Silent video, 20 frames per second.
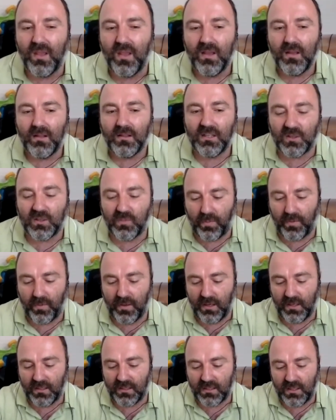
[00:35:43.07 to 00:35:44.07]

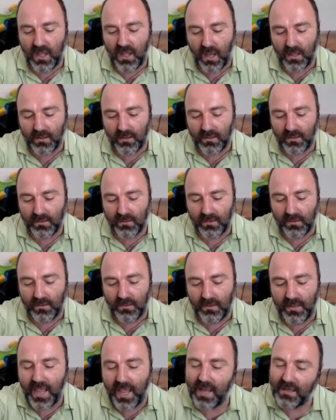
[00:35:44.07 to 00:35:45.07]
it's not
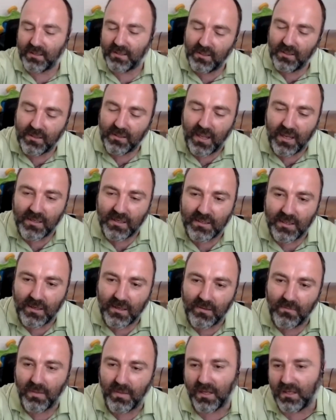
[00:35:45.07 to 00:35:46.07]
nasty
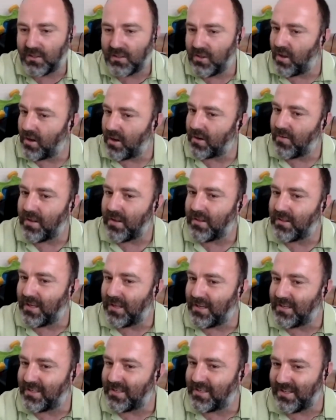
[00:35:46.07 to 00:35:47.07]
tasting, but it's not a great
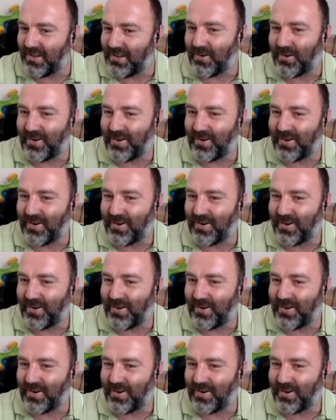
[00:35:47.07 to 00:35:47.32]
taste either.